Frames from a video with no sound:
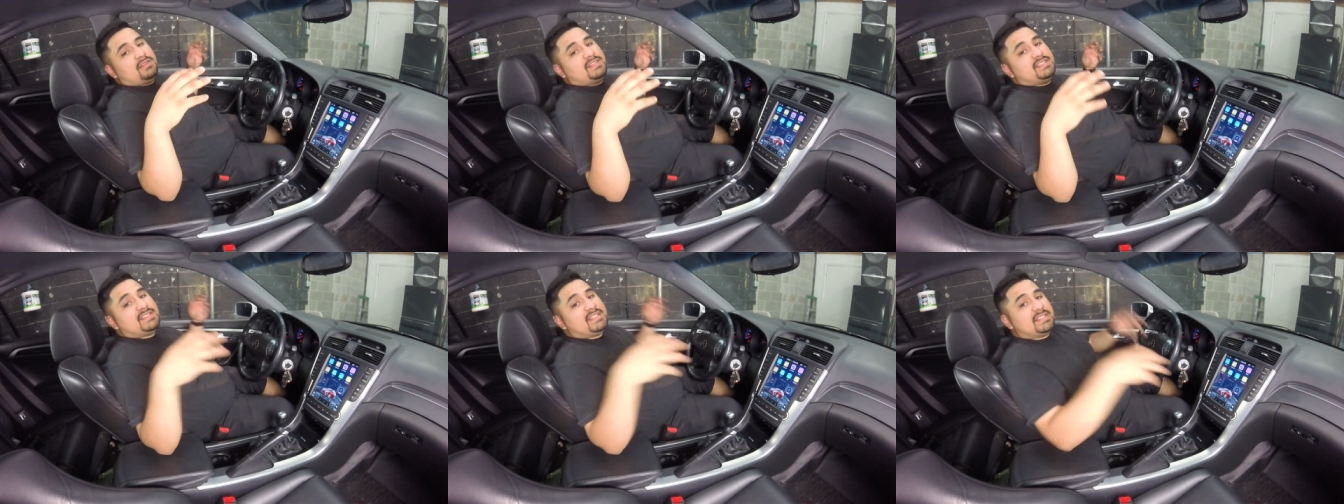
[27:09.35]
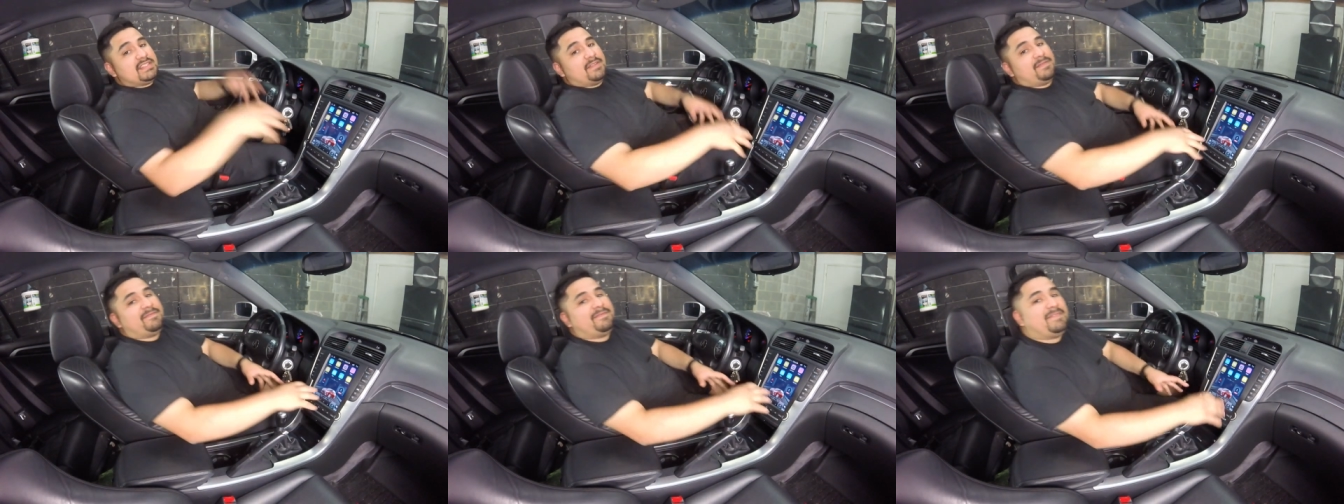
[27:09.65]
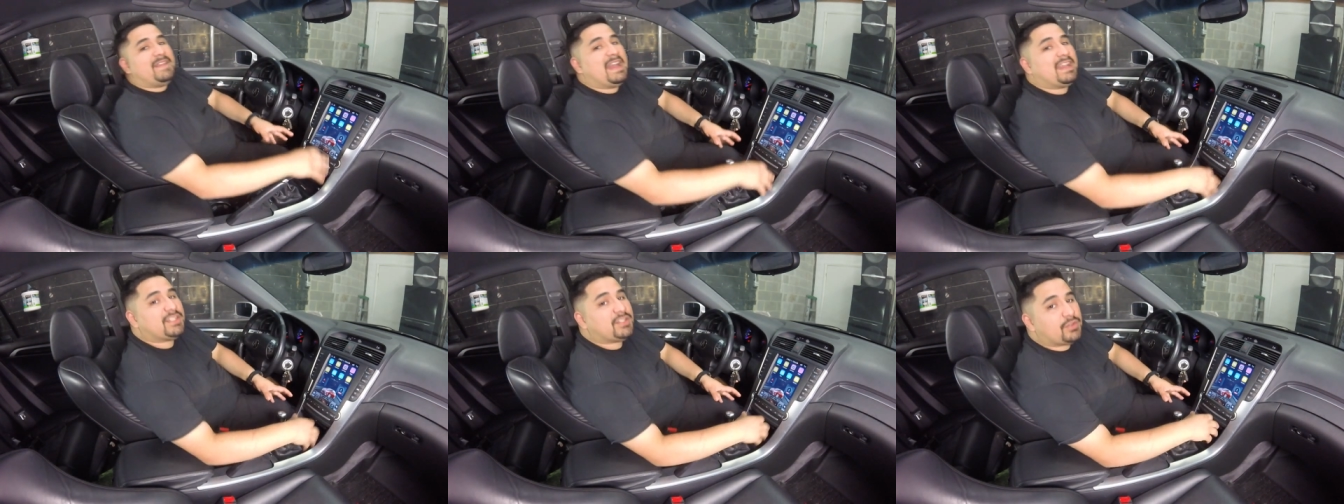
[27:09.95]
This is a
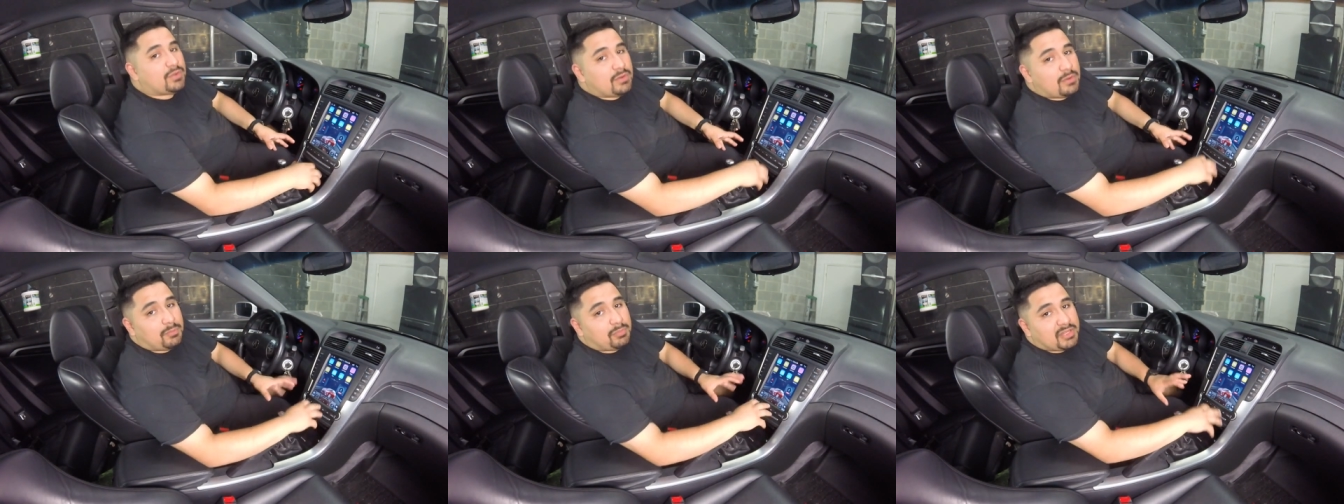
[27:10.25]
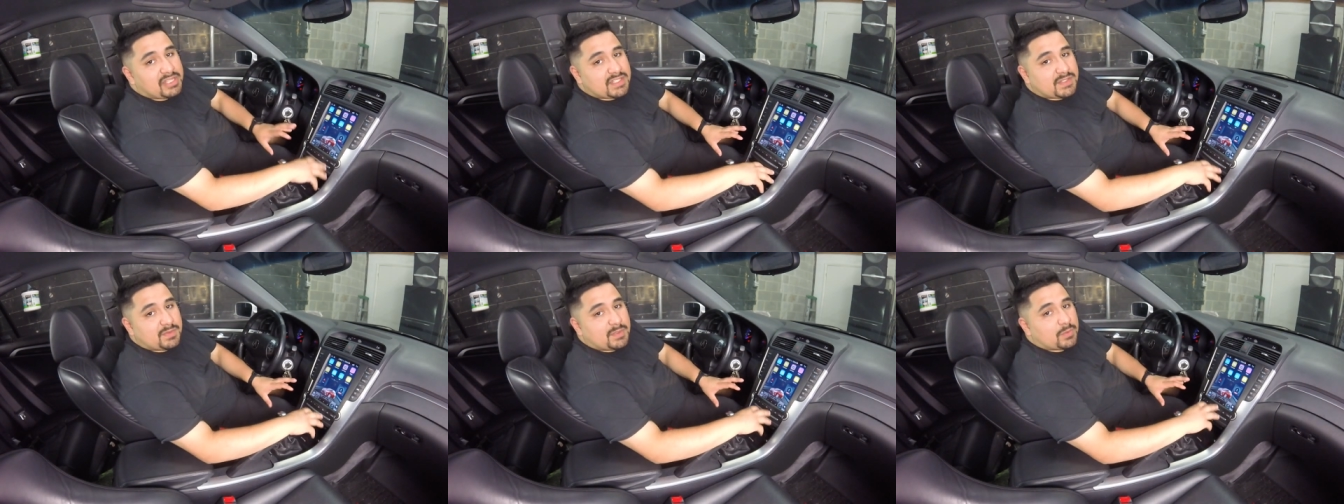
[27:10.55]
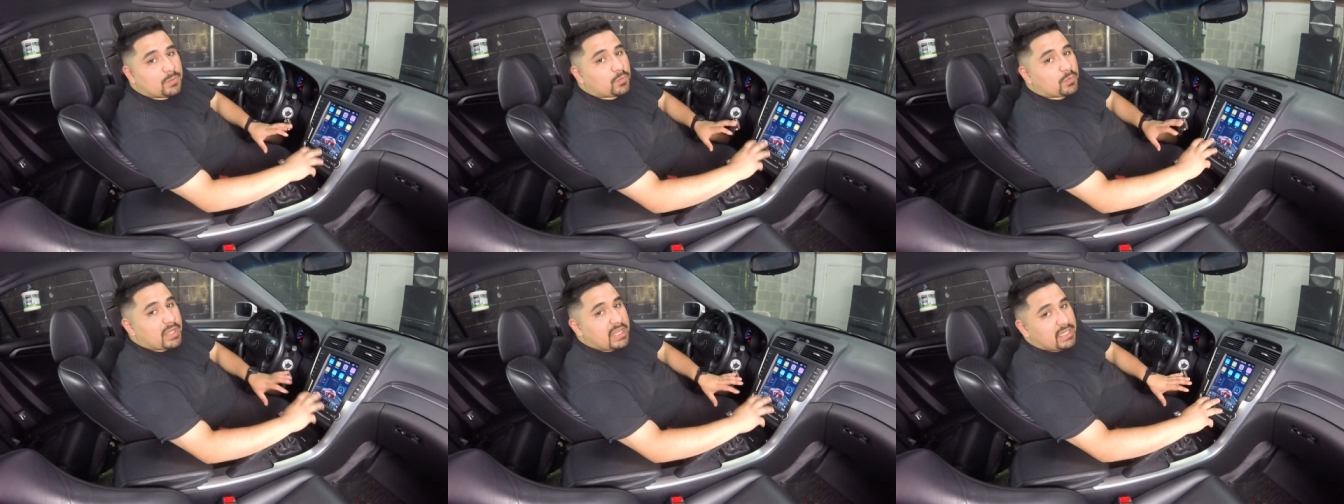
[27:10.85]
factory
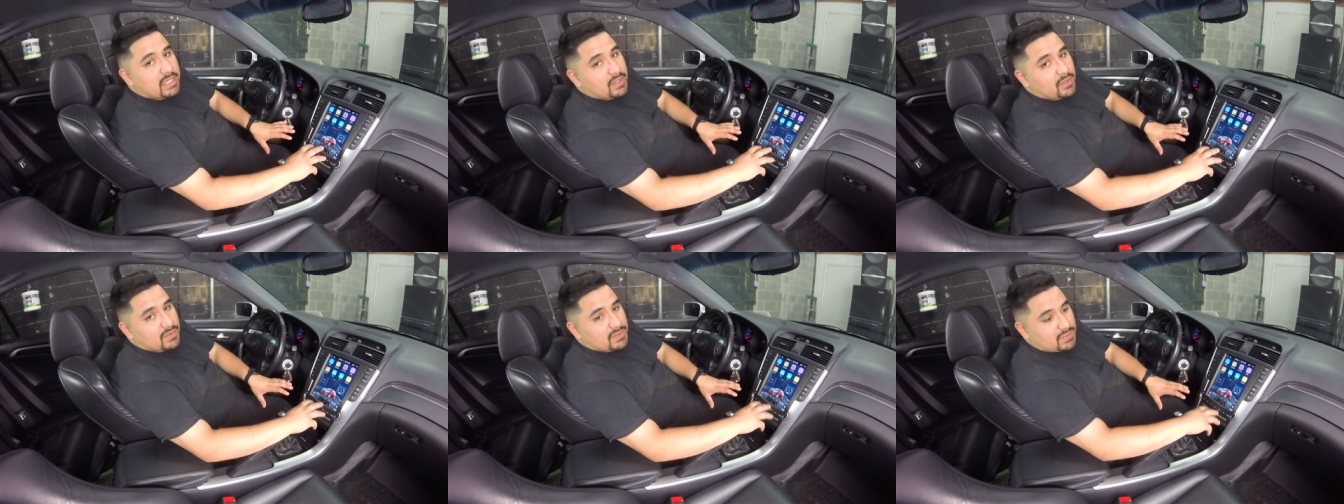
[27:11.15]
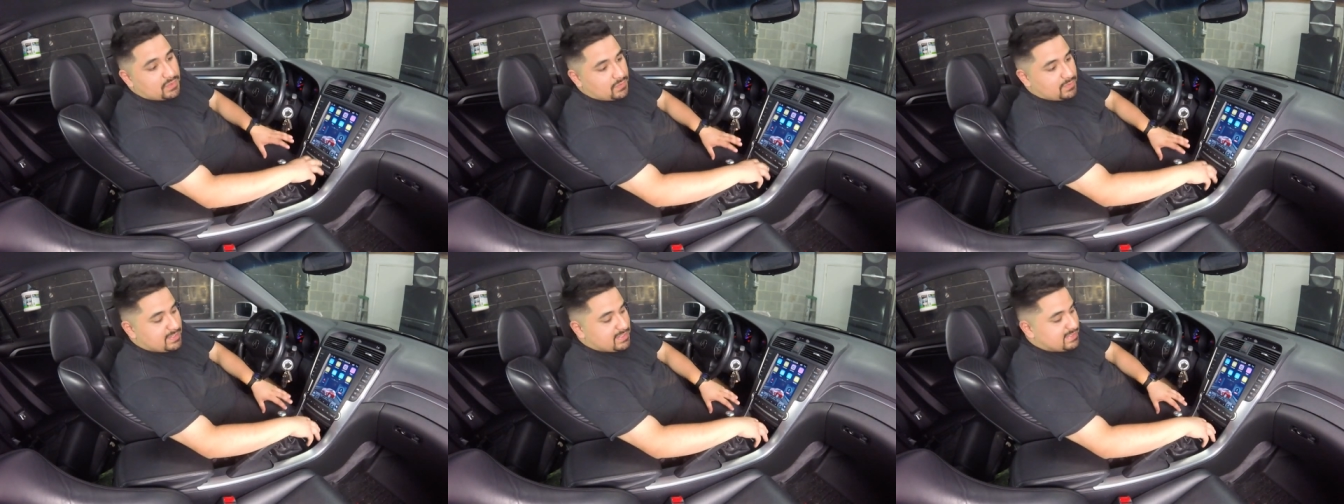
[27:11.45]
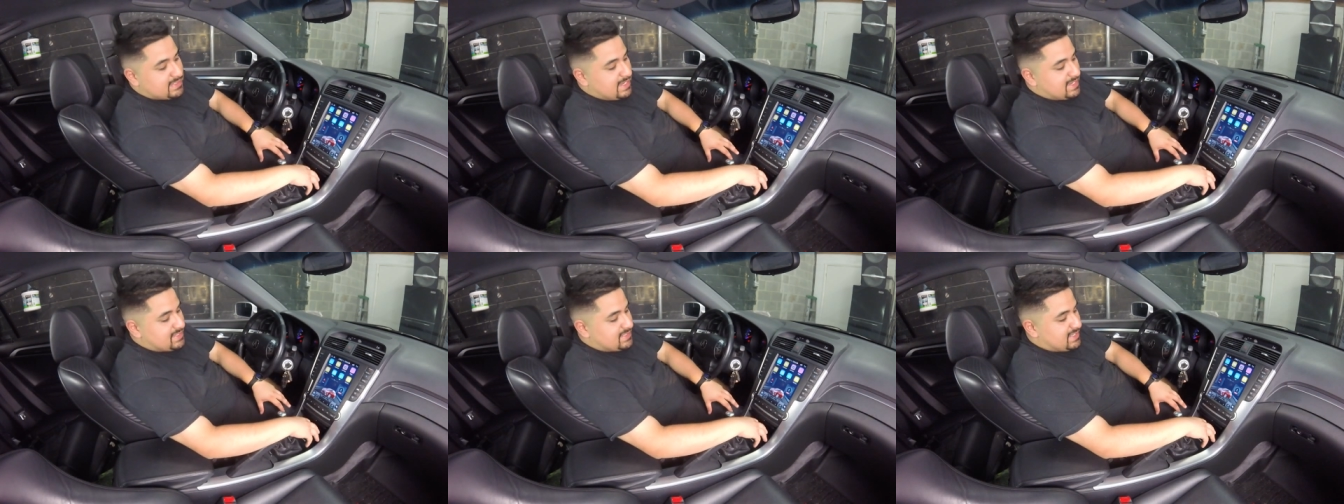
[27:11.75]
replacement radio. So
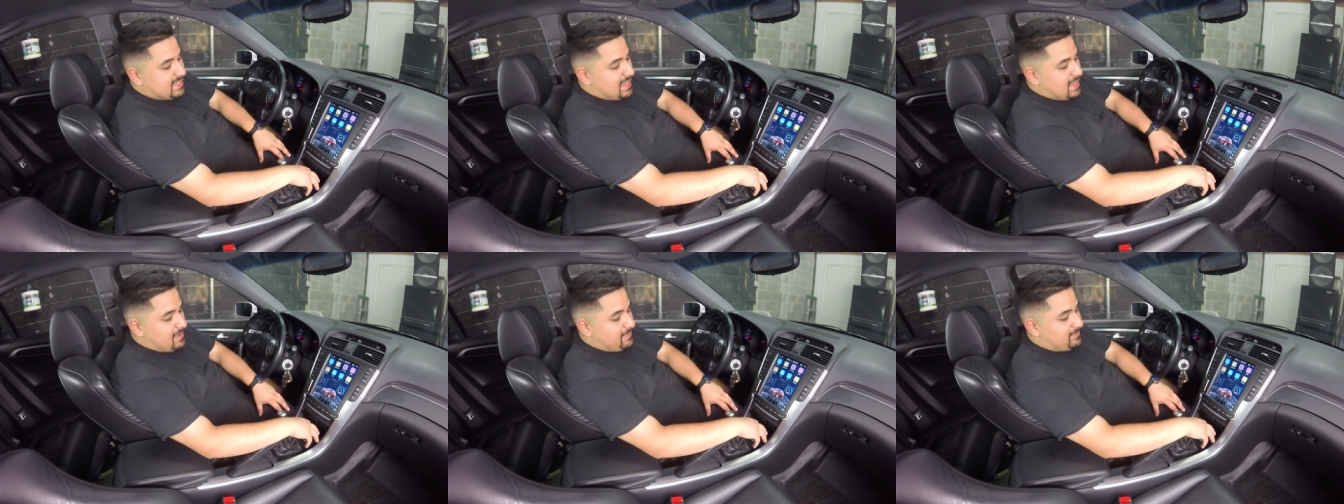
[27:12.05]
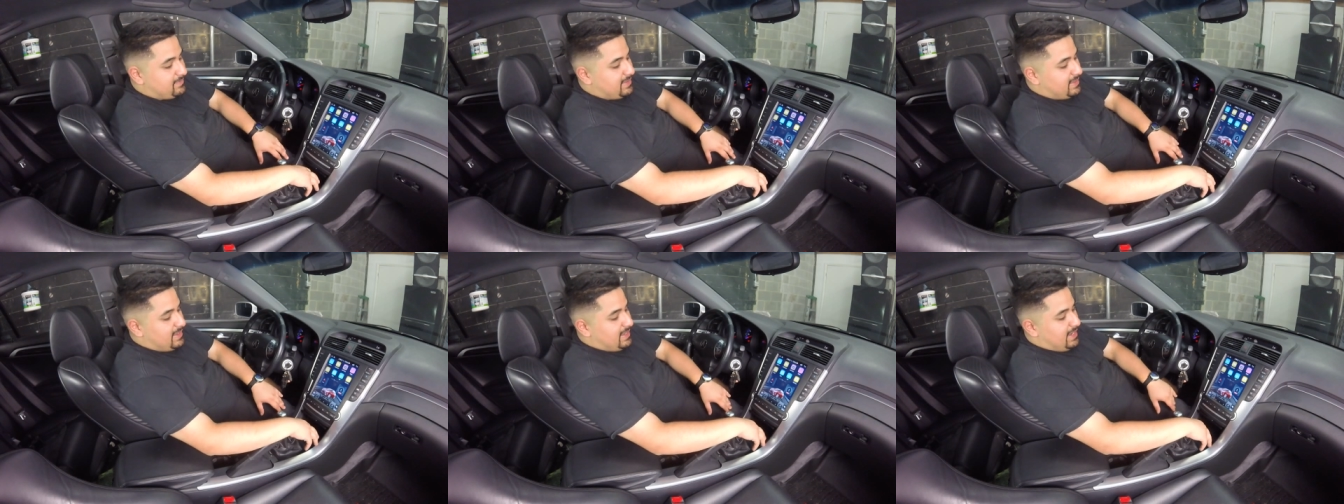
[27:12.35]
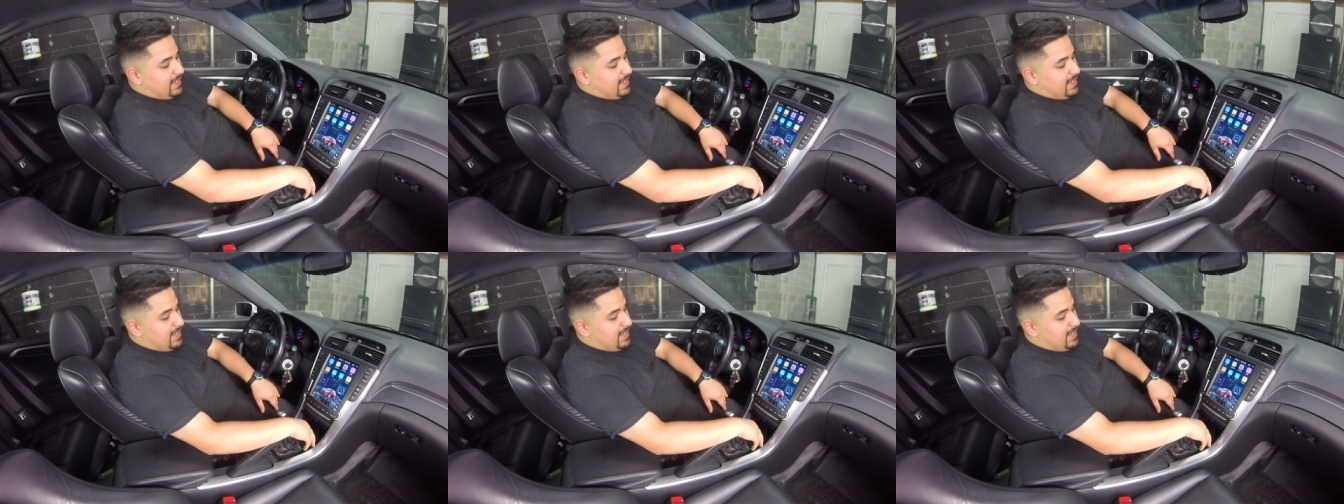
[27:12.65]
this has to have